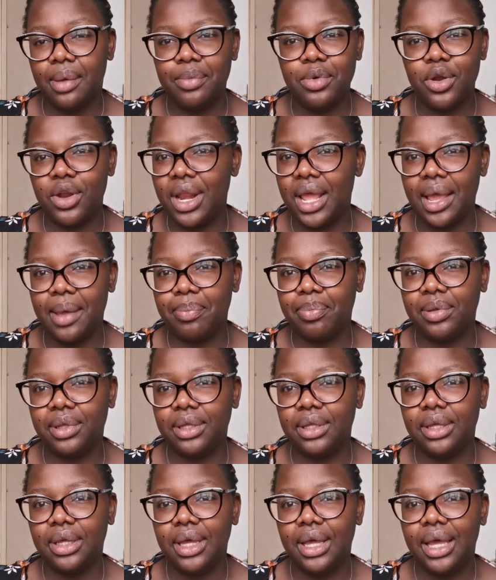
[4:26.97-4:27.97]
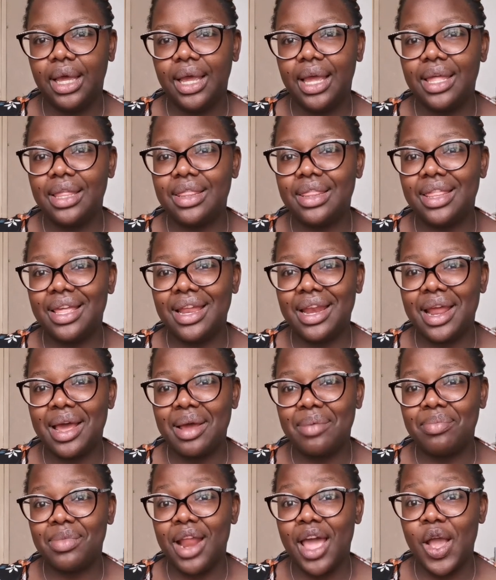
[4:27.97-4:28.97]
i'm not happy and then
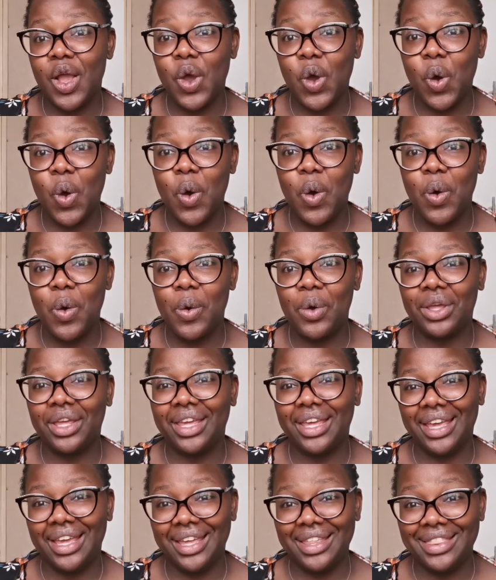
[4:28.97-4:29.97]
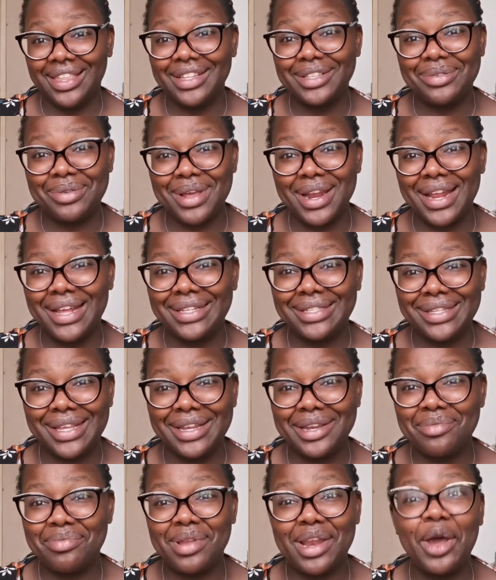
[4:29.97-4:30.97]
i'm like oh okay that's what i said
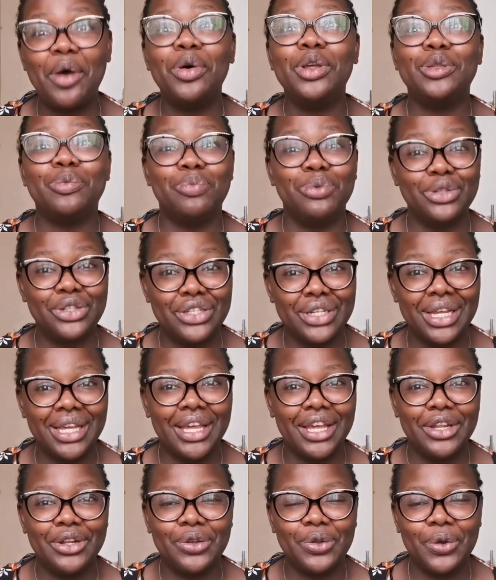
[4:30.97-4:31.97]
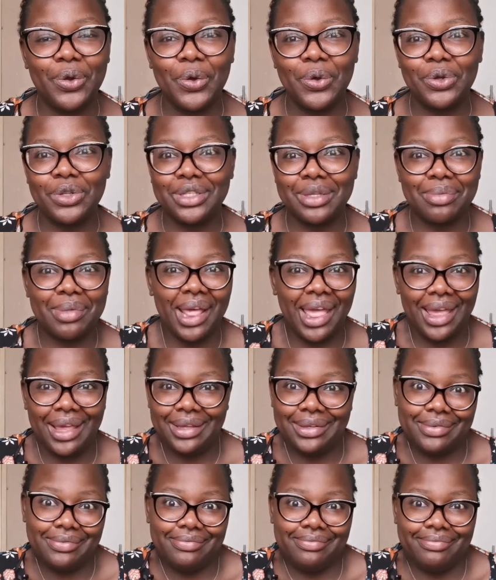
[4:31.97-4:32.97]
even i was pushing it you know because i'm
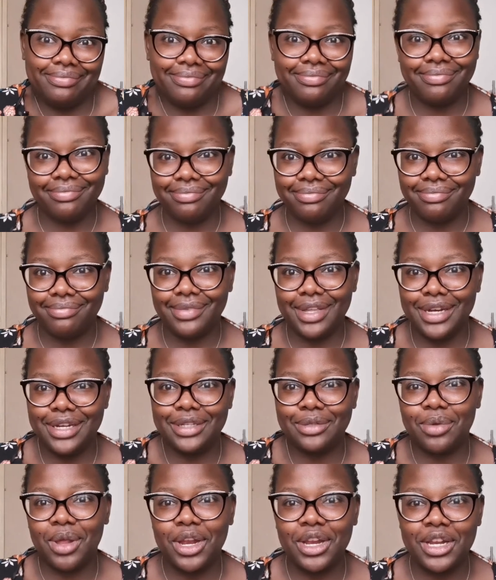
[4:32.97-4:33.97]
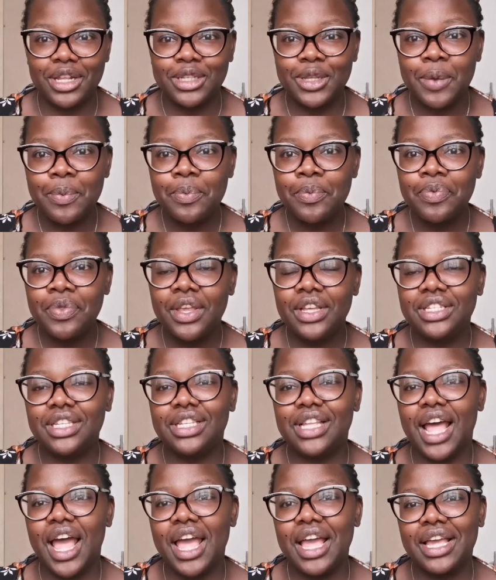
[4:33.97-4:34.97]
like it is what it is
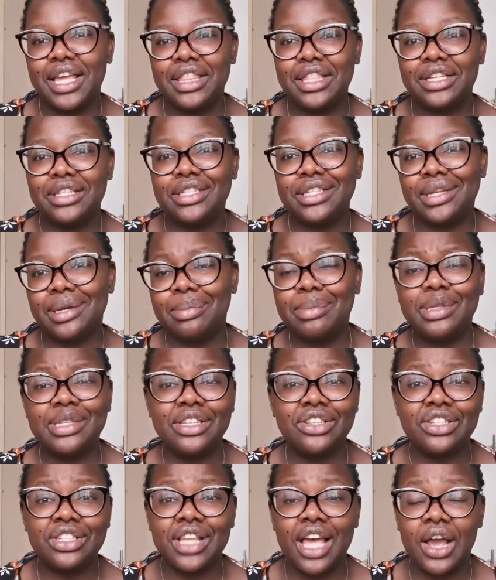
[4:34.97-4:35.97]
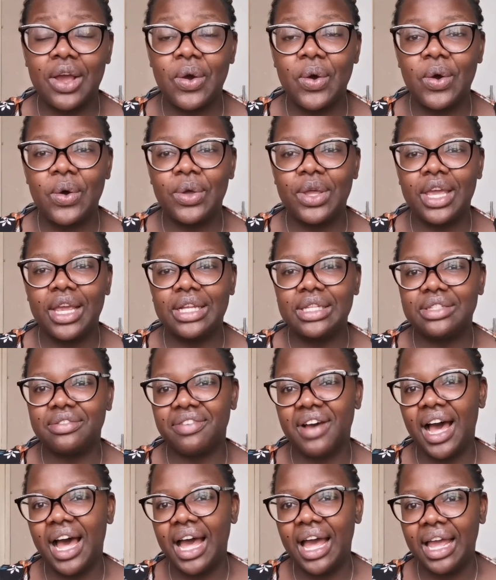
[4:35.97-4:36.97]
she's like and then she sent a message she's like oh okay it's
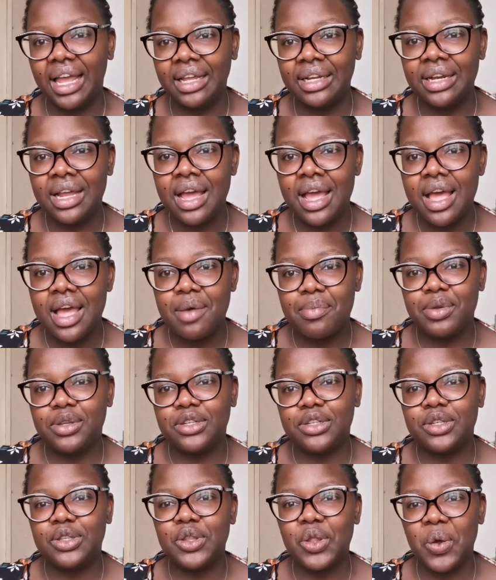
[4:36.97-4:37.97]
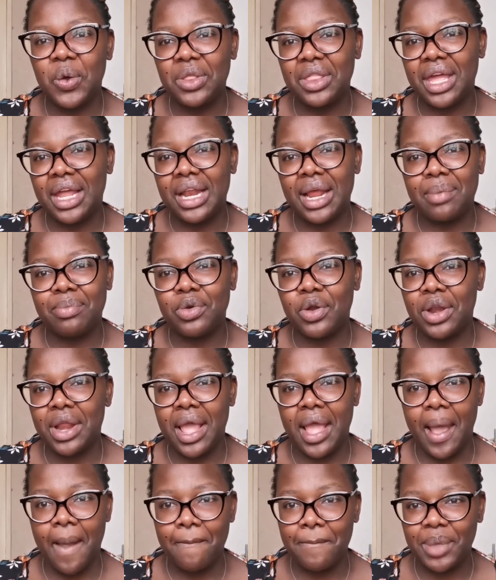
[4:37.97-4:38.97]
fine but just know that i'm not
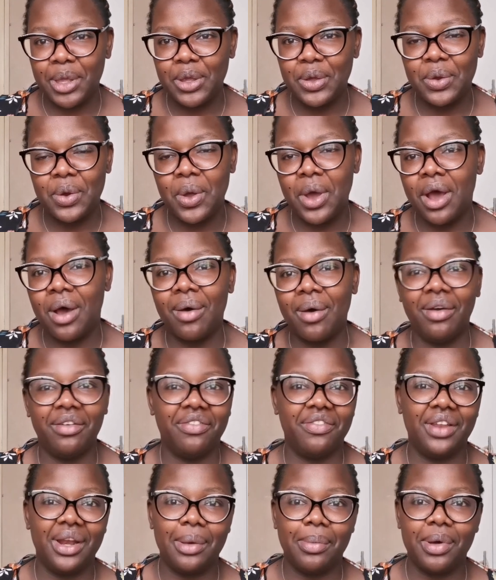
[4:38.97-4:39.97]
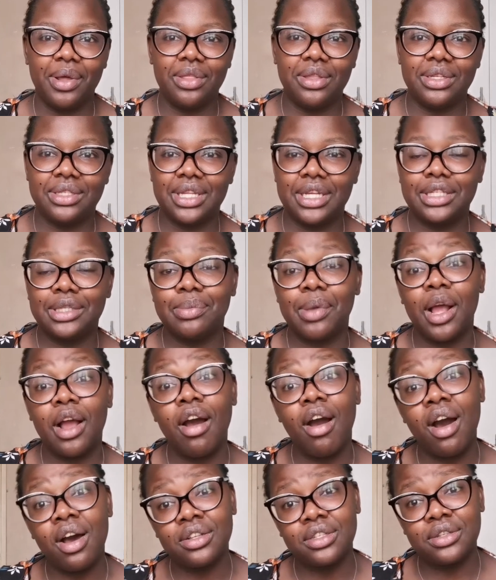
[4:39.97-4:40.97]
happy you know how i feel about those things i'm like
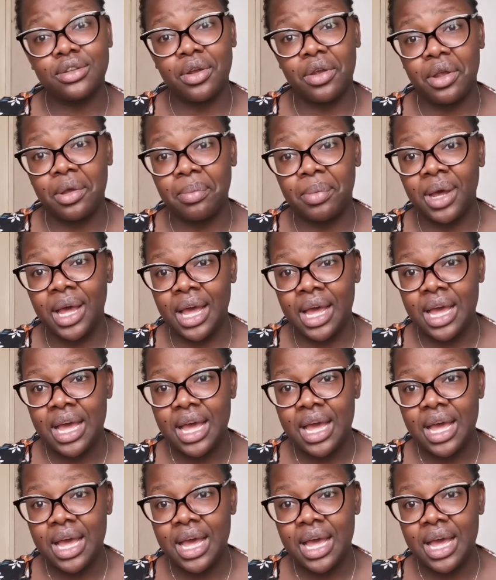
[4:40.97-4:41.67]
oh sorry ma